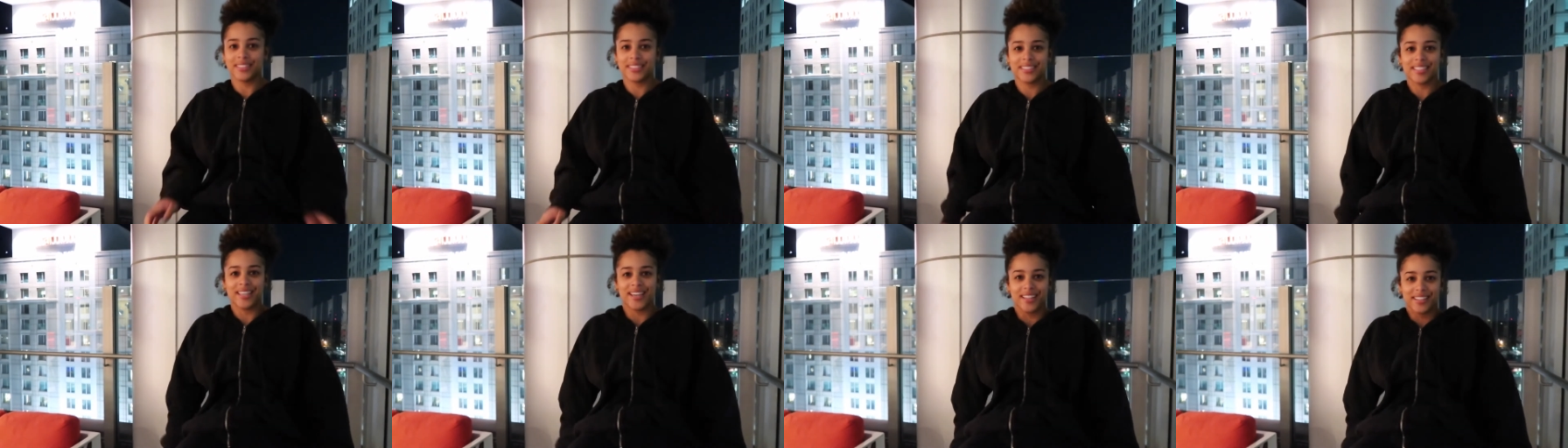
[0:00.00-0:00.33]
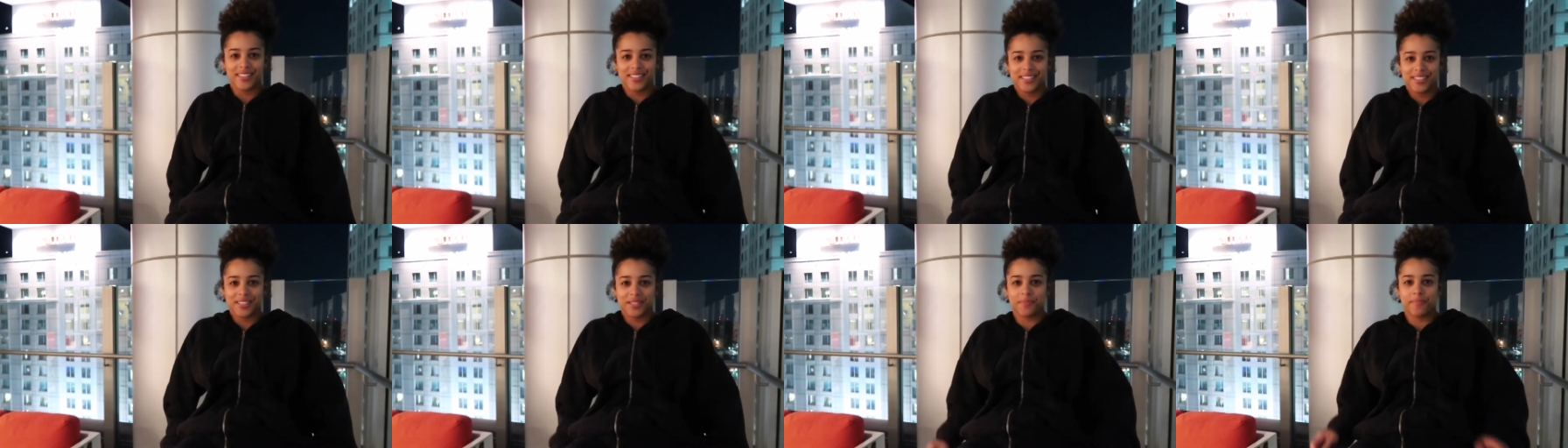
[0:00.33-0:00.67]
Okay,
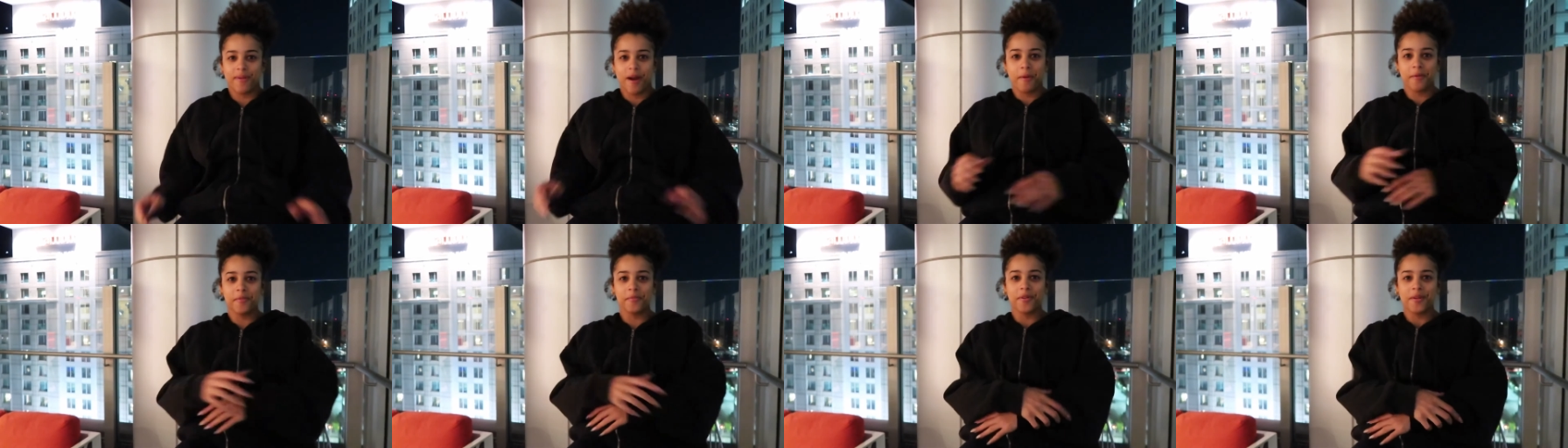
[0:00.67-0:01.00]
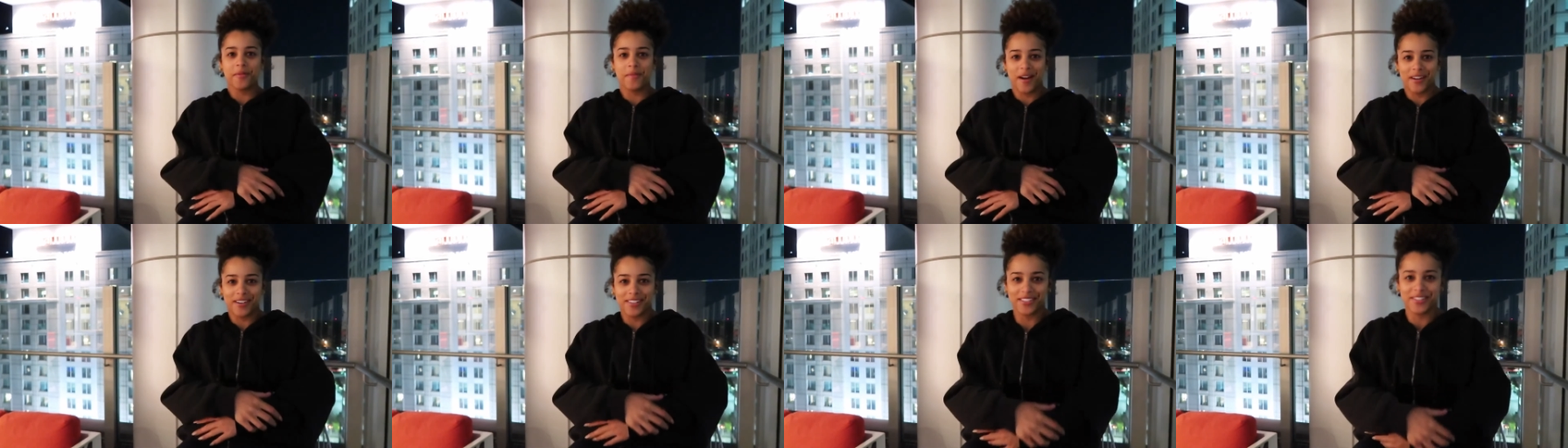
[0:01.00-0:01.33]
this is probably
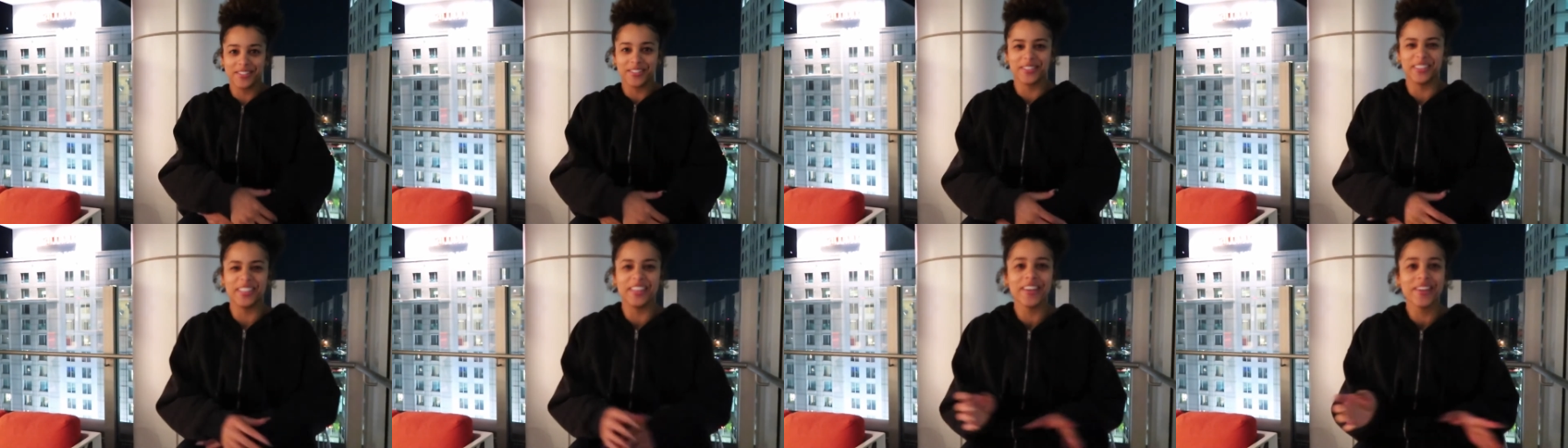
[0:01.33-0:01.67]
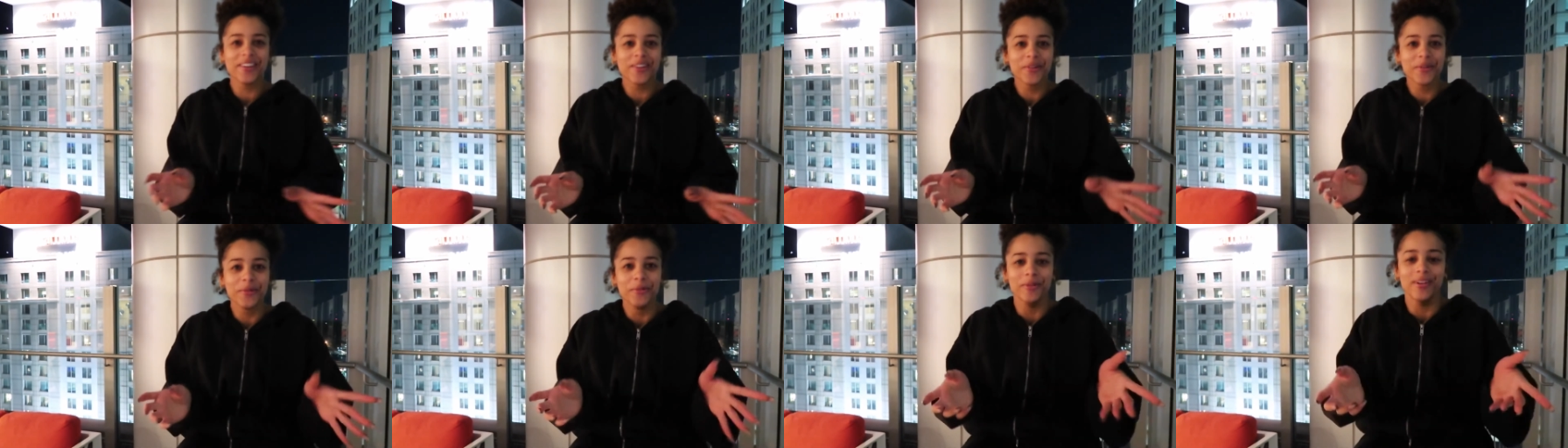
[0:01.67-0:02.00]
about as good.
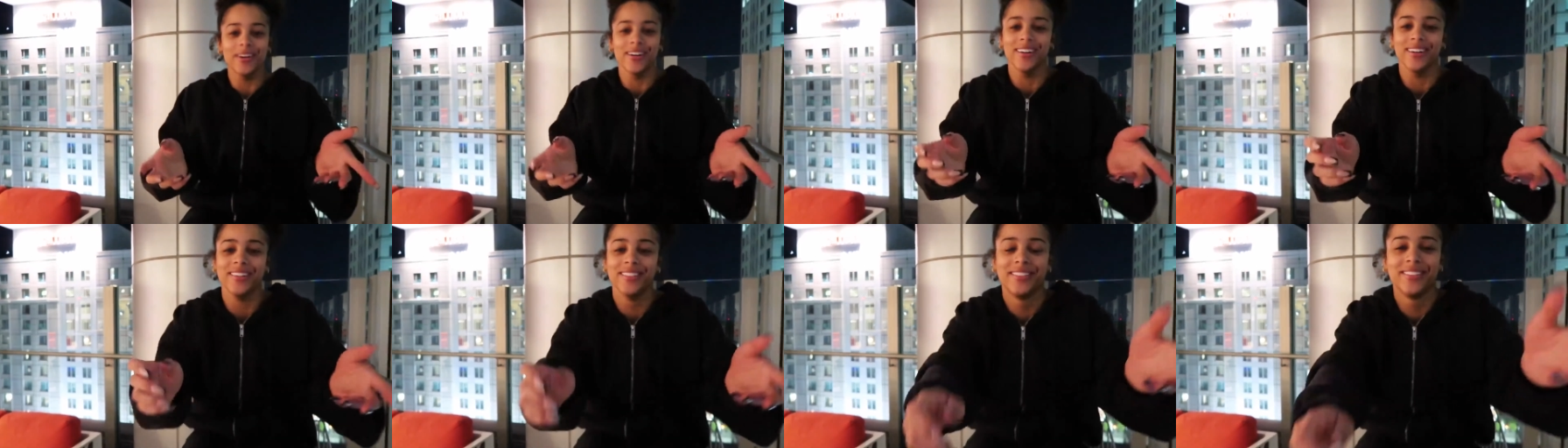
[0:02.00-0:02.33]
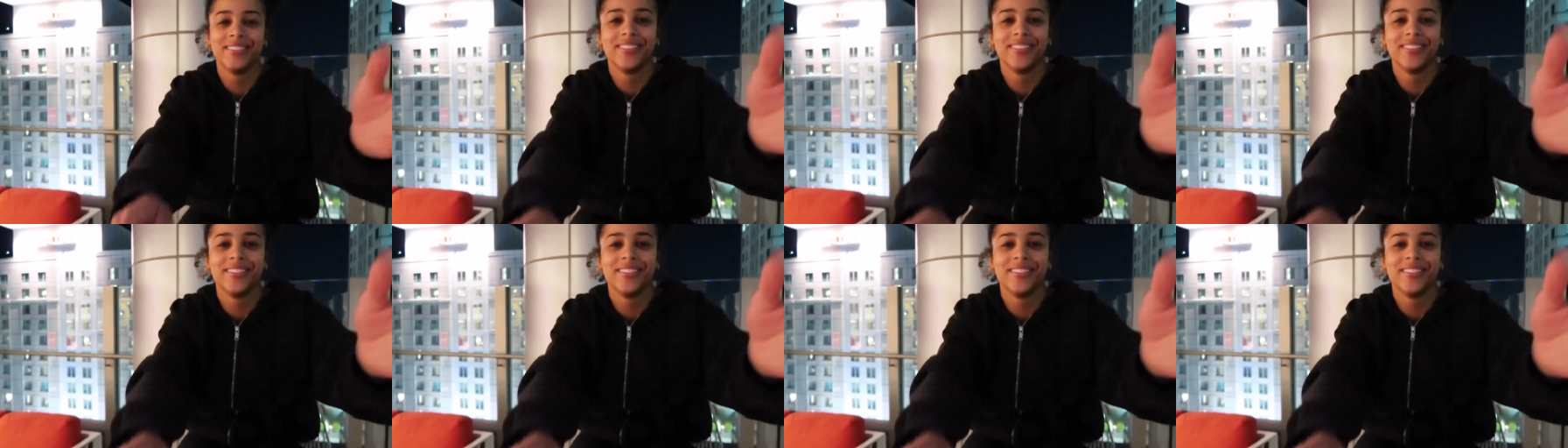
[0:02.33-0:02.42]
Ew!